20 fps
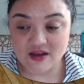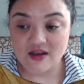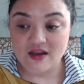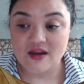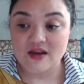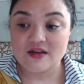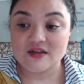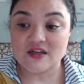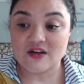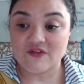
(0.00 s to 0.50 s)

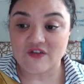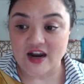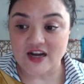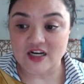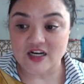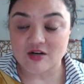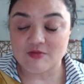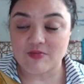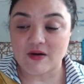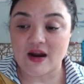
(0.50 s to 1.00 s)

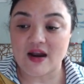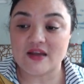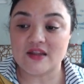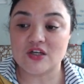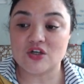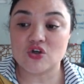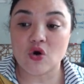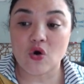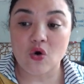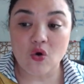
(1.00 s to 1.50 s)
divided by the
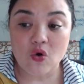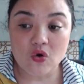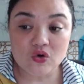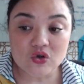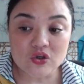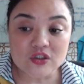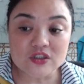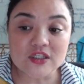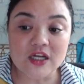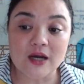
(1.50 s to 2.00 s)
total
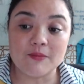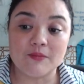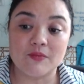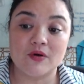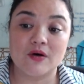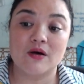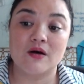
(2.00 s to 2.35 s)
number